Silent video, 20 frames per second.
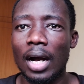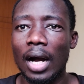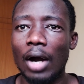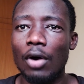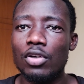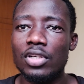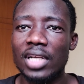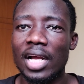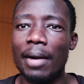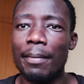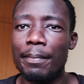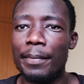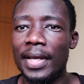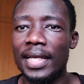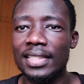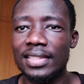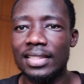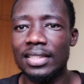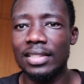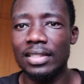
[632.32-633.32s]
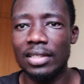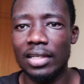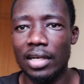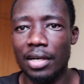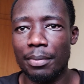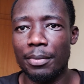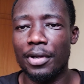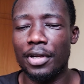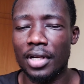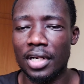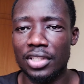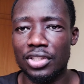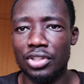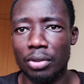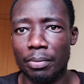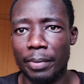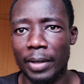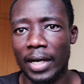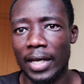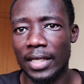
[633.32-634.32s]
outcome-based
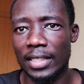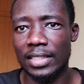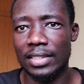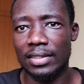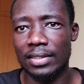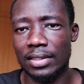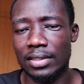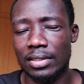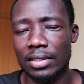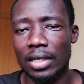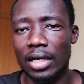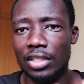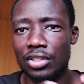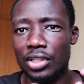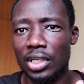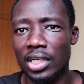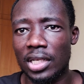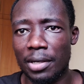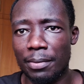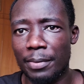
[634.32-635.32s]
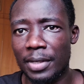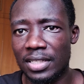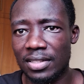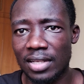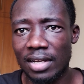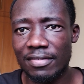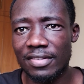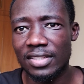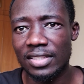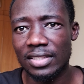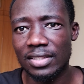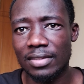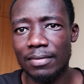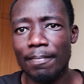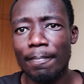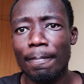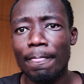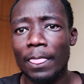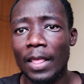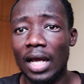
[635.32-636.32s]
remuneration packages and actually rebate services.
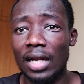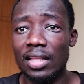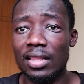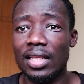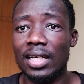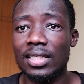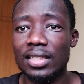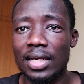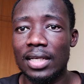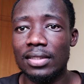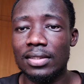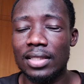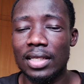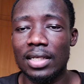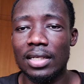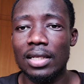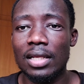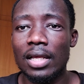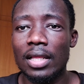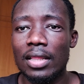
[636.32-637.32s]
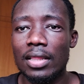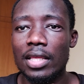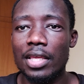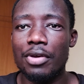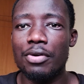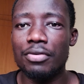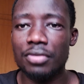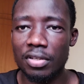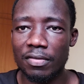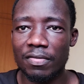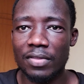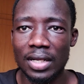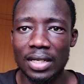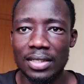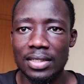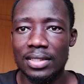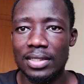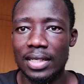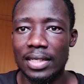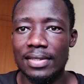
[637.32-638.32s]
And in that case, then, the use of
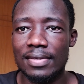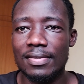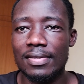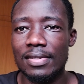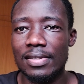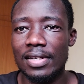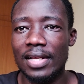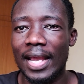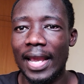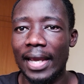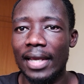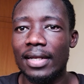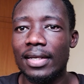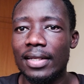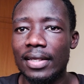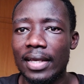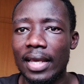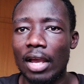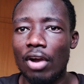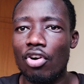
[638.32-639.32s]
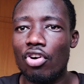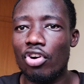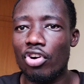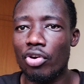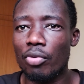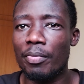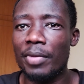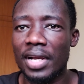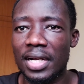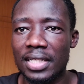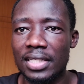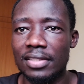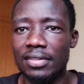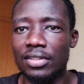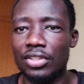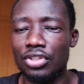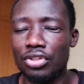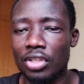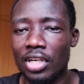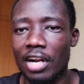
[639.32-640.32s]
that data is guiding economic
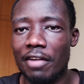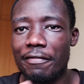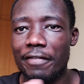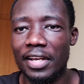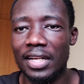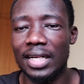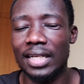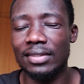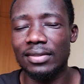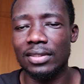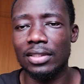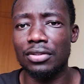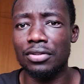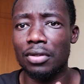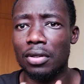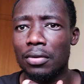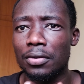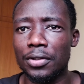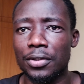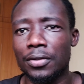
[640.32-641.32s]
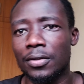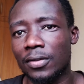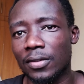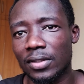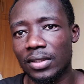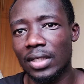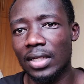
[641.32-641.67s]
decision and financing solutions